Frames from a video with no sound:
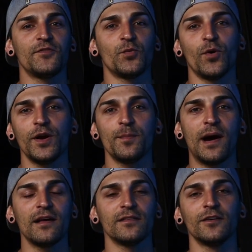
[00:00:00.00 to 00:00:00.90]
to worry
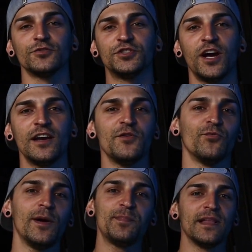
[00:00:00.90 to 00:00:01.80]
about little Johnny
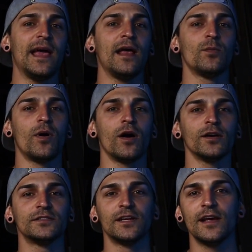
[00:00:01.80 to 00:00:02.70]
ripping the
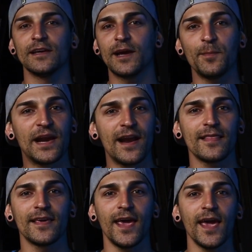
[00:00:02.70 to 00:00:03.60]
handlebars coming out of
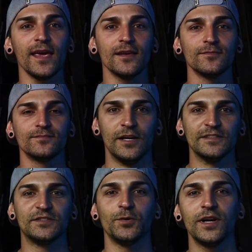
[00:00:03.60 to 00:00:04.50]
the gate.
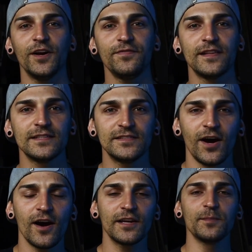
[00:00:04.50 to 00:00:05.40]
So enough of this
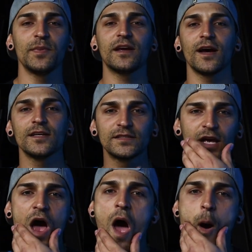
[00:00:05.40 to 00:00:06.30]
talking because
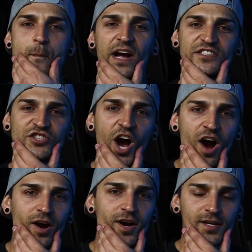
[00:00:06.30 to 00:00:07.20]
my jaw
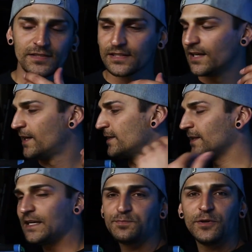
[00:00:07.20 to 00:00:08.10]
hurts.
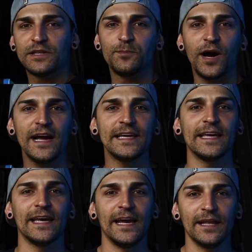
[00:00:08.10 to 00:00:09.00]
Let's put the bike
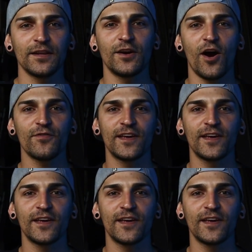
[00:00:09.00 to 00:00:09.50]
in the golf